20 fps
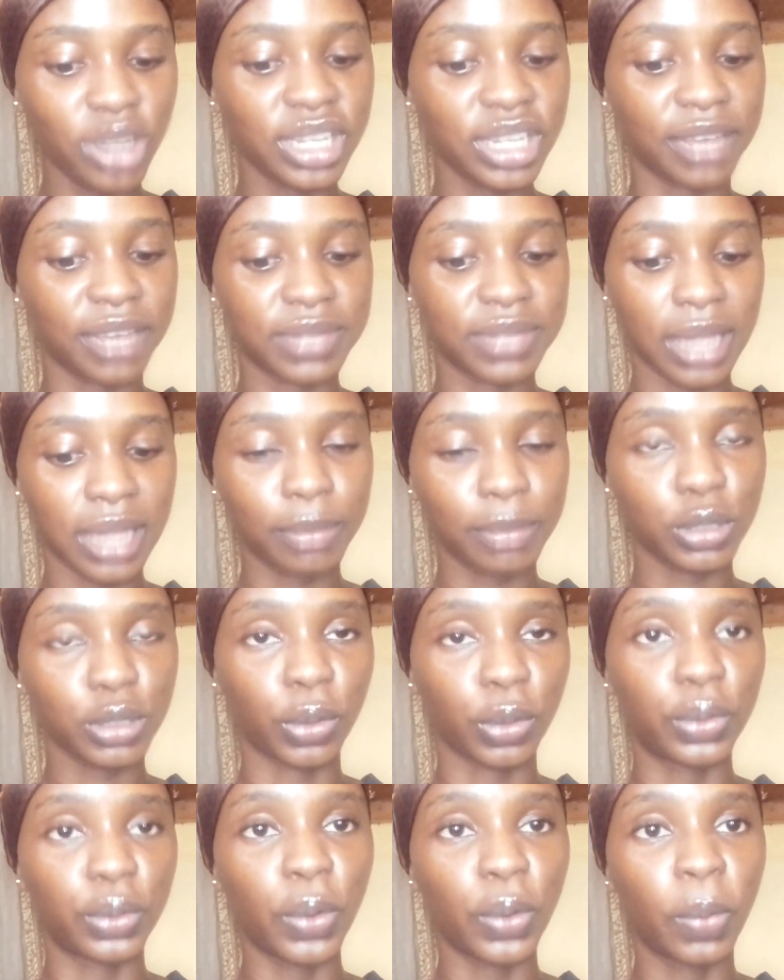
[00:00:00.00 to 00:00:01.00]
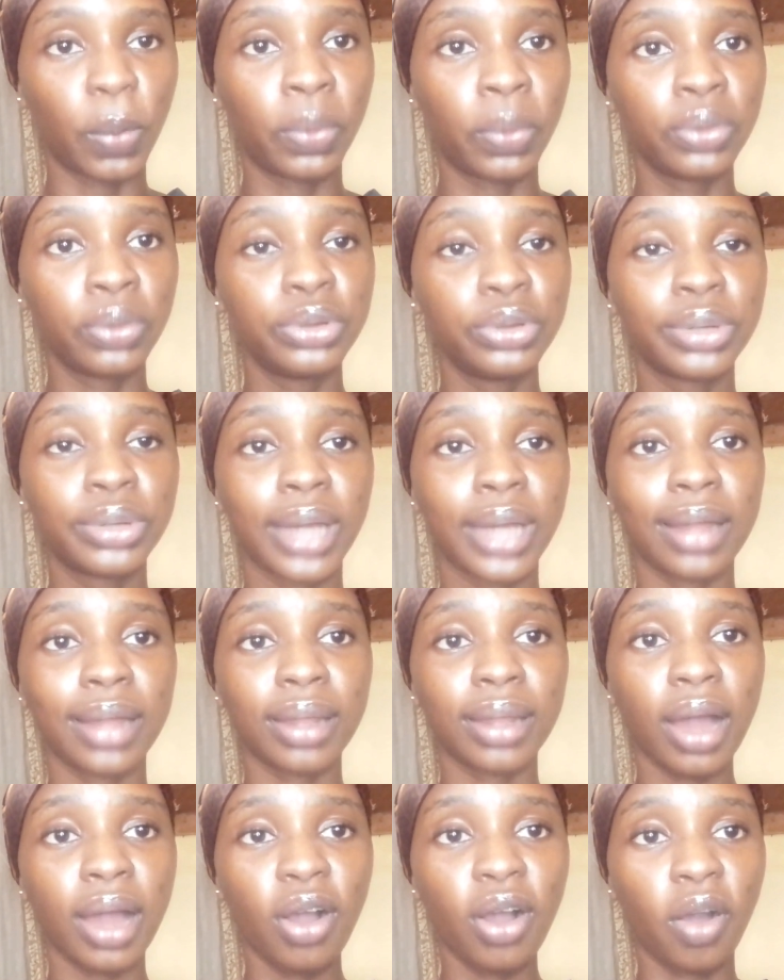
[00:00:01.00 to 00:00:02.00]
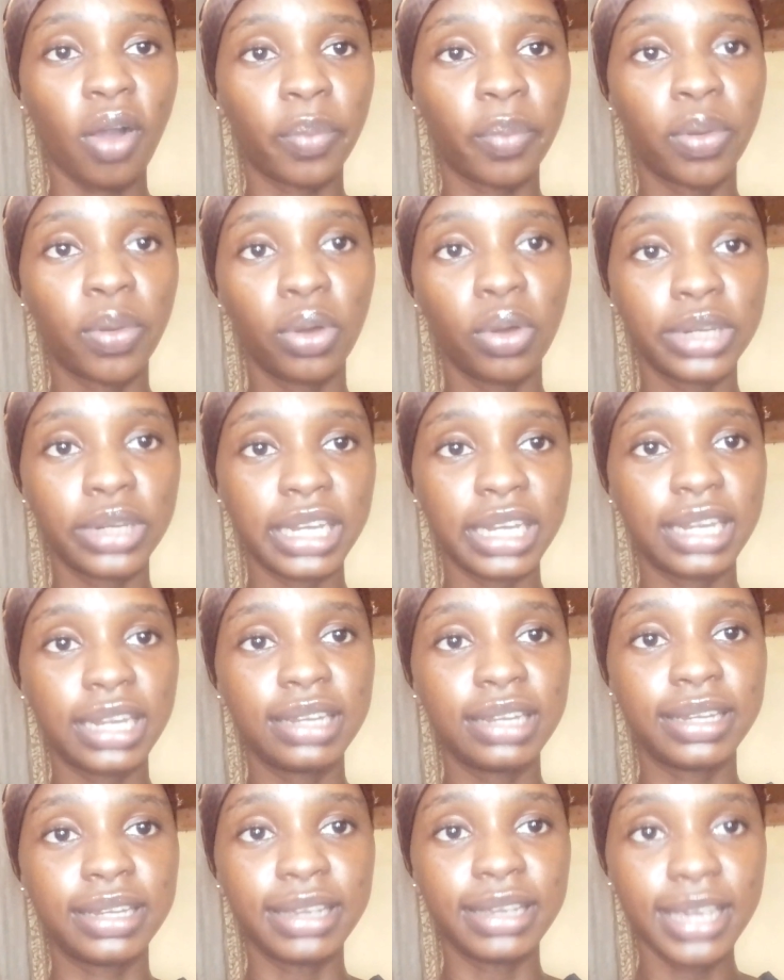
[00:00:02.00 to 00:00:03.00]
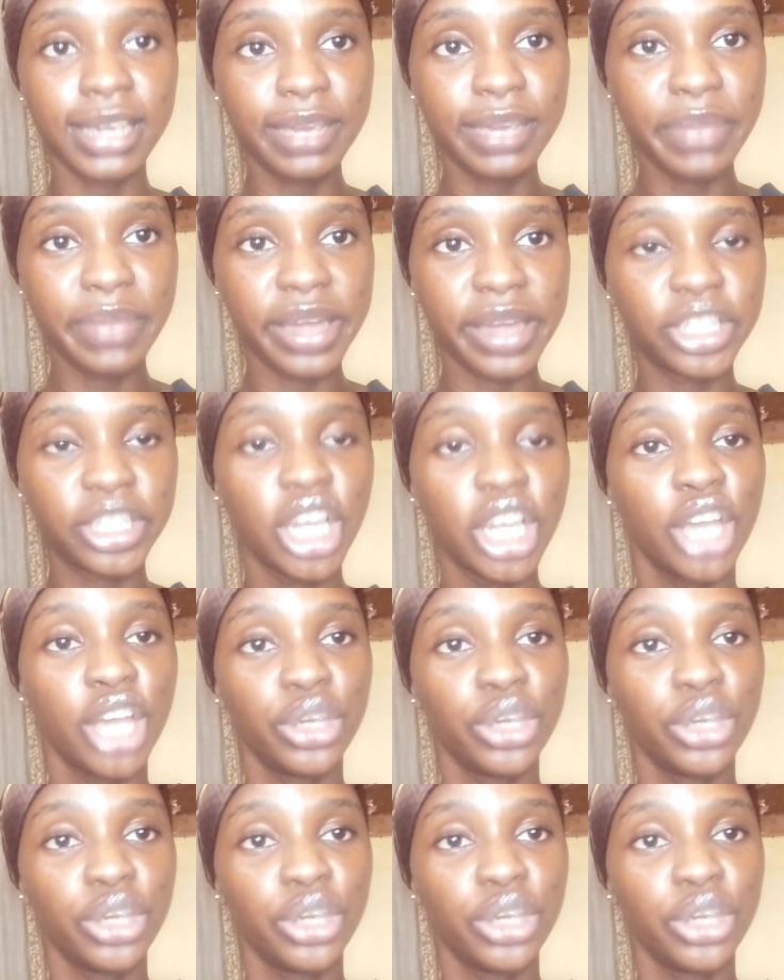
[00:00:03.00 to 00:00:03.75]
you have tapped on open, you can now upload in the image